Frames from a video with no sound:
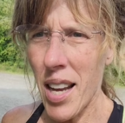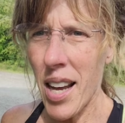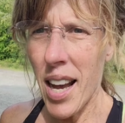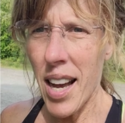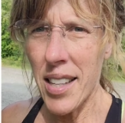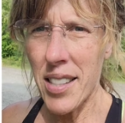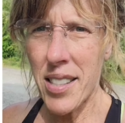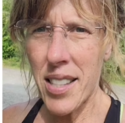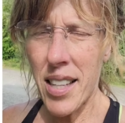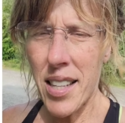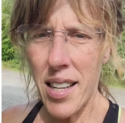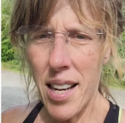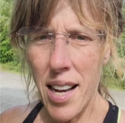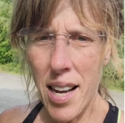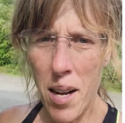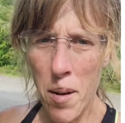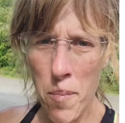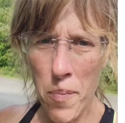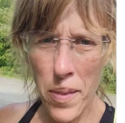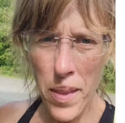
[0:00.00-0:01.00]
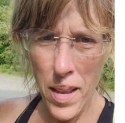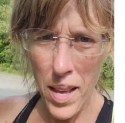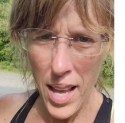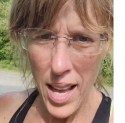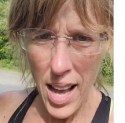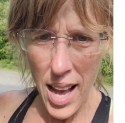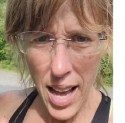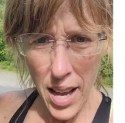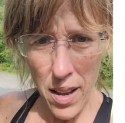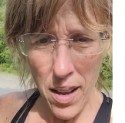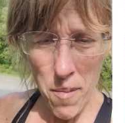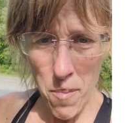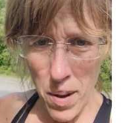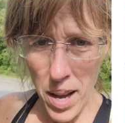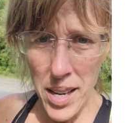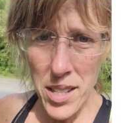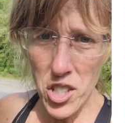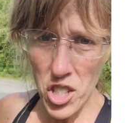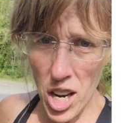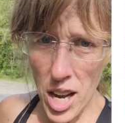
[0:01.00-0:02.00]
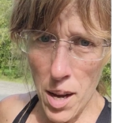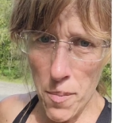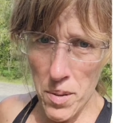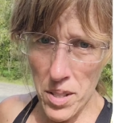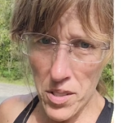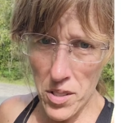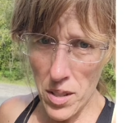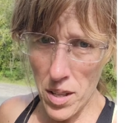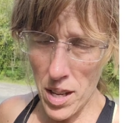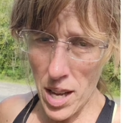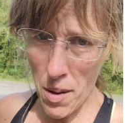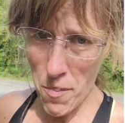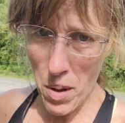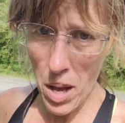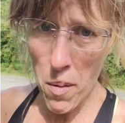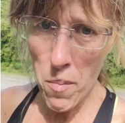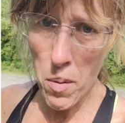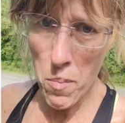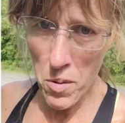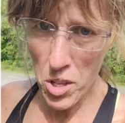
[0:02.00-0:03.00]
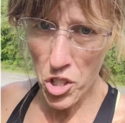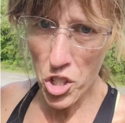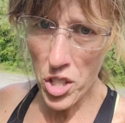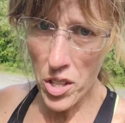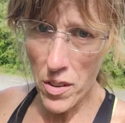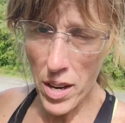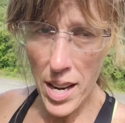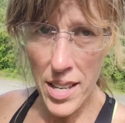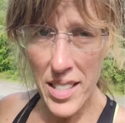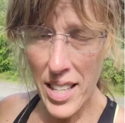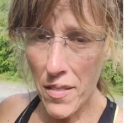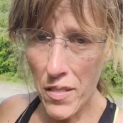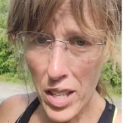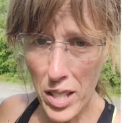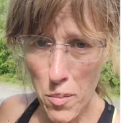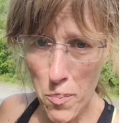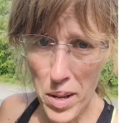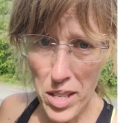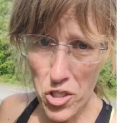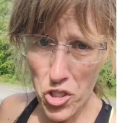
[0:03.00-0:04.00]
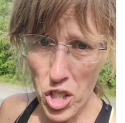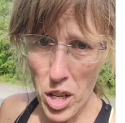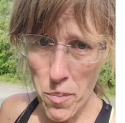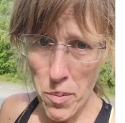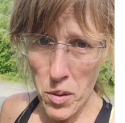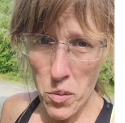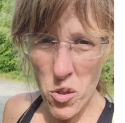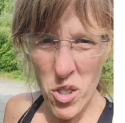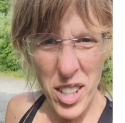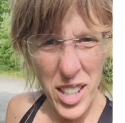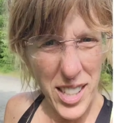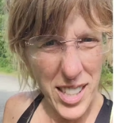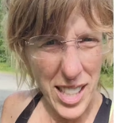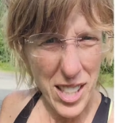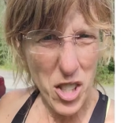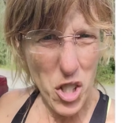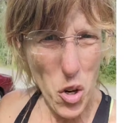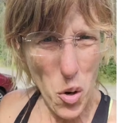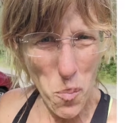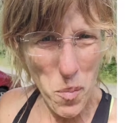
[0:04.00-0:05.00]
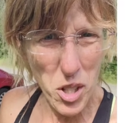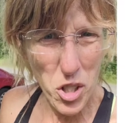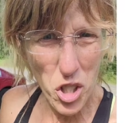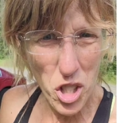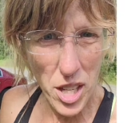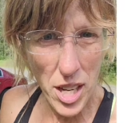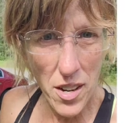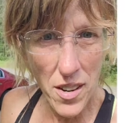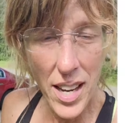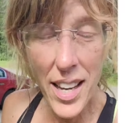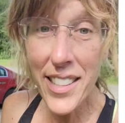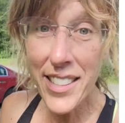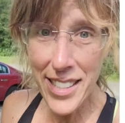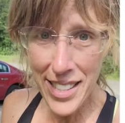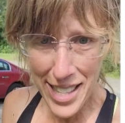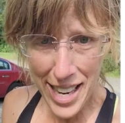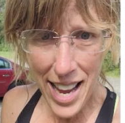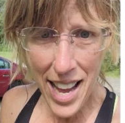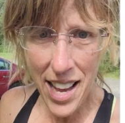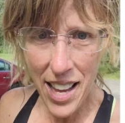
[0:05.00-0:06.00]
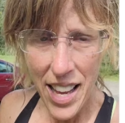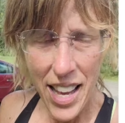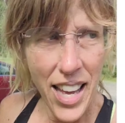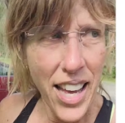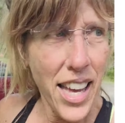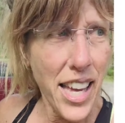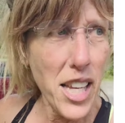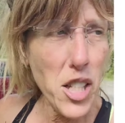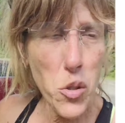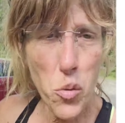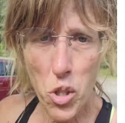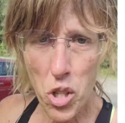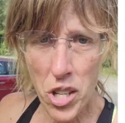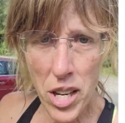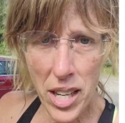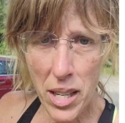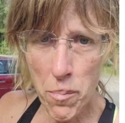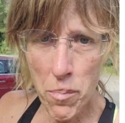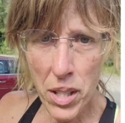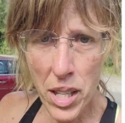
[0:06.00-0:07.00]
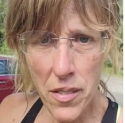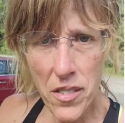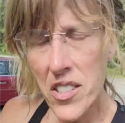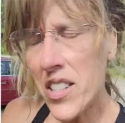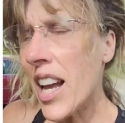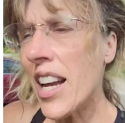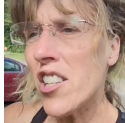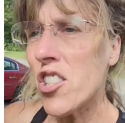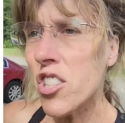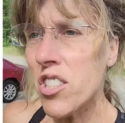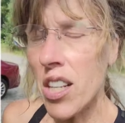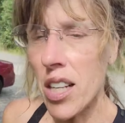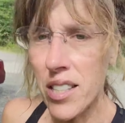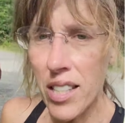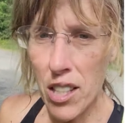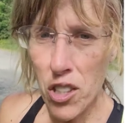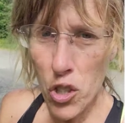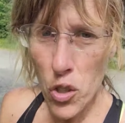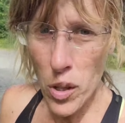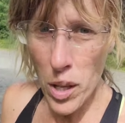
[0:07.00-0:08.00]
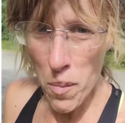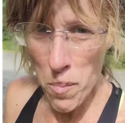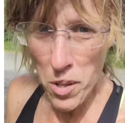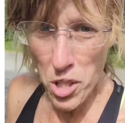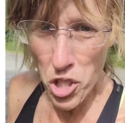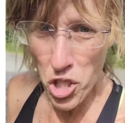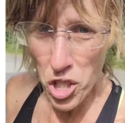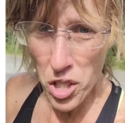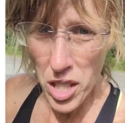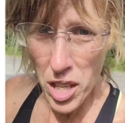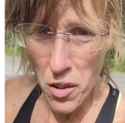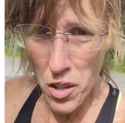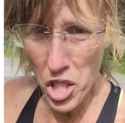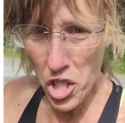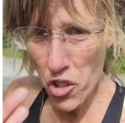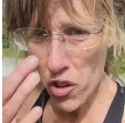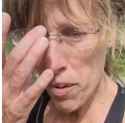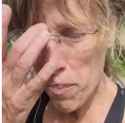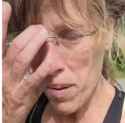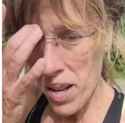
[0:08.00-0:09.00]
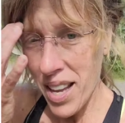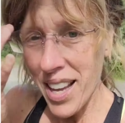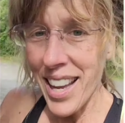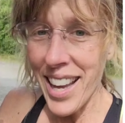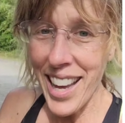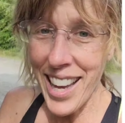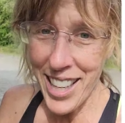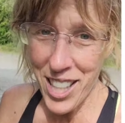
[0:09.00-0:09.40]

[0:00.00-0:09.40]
I said, um, I, my job is, a, I'm, I'm a missionary. I said, I've got the best job in the world. He says, you're a missionary? I said, yeah. He said, well, you're not going to believe this. I just got done doing a missionary trip in